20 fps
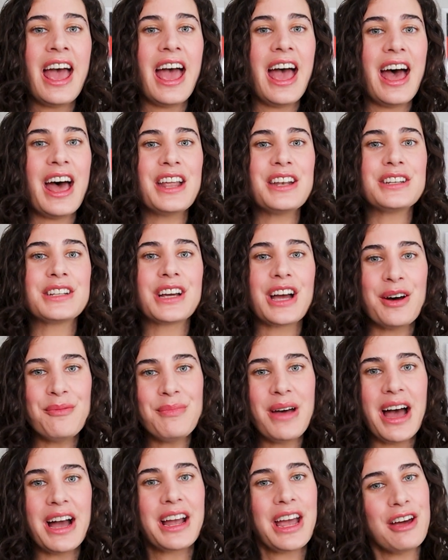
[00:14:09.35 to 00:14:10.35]
and come
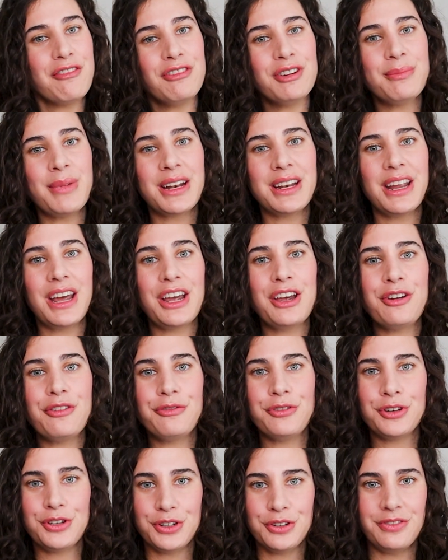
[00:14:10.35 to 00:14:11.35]
back every Monday
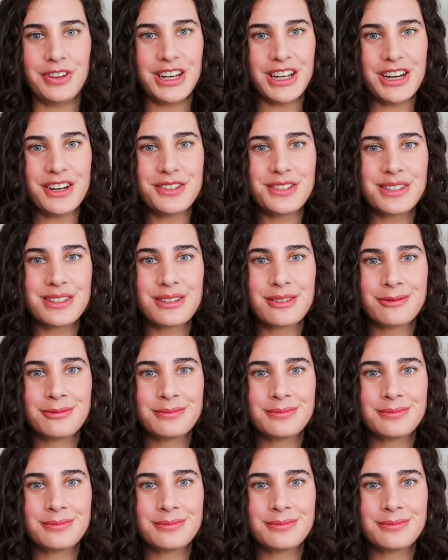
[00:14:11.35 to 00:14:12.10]
for new videos.